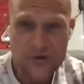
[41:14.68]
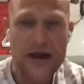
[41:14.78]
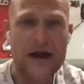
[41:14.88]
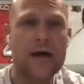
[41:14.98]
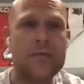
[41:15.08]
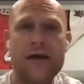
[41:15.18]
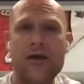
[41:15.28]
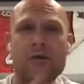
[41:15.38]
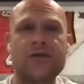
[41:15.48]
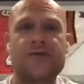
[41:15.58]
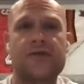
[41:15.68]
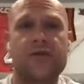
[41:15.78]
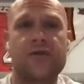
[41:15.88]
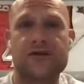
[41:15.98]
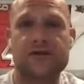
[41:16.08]
um, and always feel
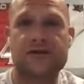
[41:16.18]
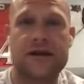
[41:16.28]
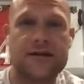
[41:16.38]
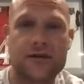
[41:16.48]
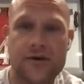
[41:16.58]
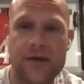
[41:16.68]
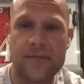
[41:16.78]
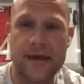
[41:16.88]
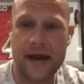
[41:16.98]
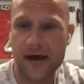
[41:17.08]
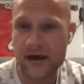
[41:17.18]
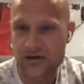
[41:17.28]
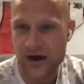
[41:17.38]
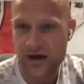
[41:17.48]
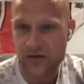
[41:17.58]
free just to interrupt me. I'm going to
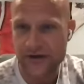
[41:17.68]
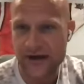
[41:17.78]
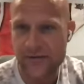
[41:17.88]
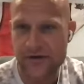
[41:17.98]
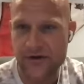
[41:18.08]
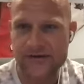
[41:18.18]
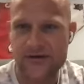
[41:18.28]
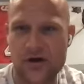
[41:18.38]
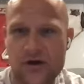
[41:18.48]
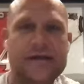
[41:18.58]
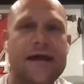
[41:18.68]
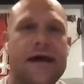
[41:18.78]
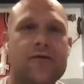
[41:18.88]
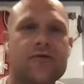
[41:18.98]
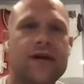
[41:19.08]
try to read them, but you guys know
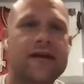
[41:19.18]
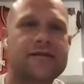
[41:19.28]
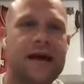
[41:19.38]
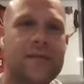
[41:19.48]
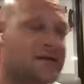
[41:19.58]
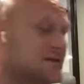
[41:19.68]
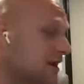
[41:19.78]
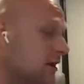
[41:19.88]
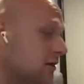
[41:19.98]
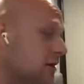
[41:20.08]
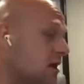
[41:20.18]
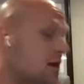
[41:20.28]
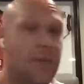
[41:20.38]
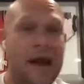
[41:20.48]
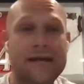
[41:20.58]
that reading is not my skill.
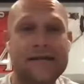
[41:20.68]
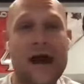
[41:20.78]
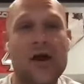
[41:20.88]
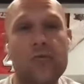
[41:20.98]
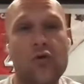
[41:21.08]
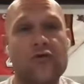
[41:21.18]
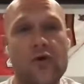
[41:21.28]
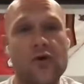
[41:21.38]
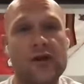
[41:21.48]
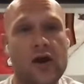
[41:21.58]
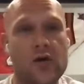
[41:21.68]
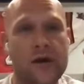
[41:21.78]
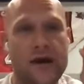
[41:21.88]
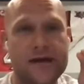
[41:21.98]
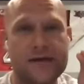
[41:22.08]
My entire portfolio
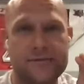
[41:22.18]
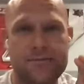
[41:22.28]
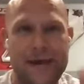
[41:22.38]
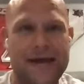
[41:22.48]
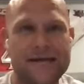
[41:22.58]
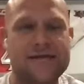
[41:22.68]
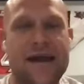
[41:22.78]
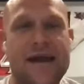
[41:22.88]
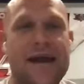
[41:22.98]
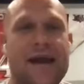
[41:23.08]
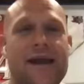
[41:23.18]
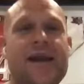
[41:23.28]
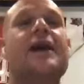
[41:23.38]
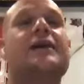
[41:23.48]
is based in